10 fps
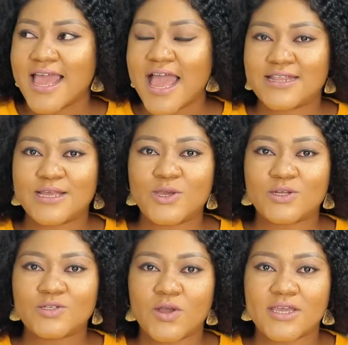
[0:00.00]
and then you're
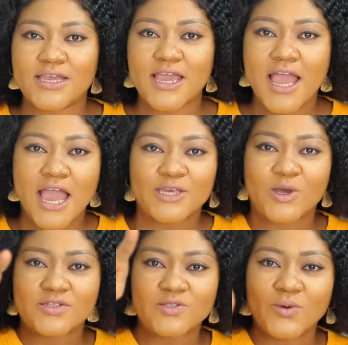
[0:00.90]
talking and
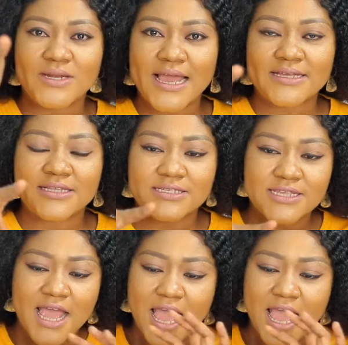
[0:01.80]
you're doing like this,